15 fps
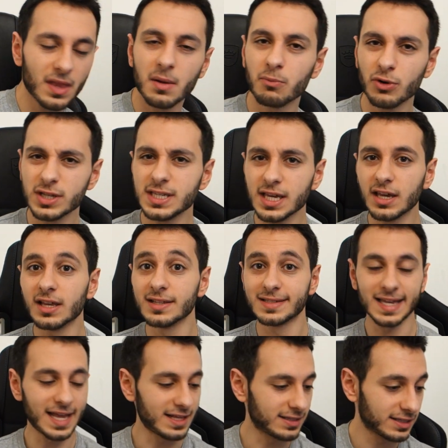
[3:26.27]
pretty
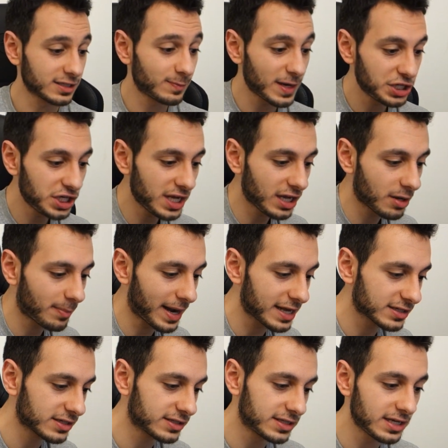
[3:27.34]
content, especially in
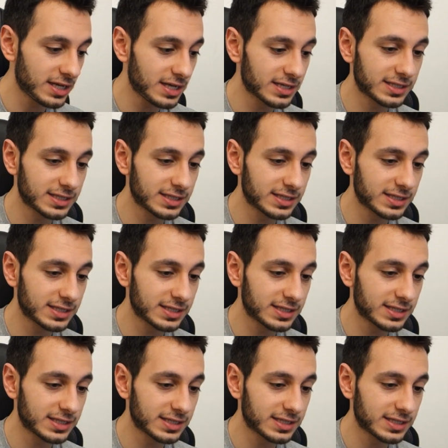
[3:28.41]
comparison to,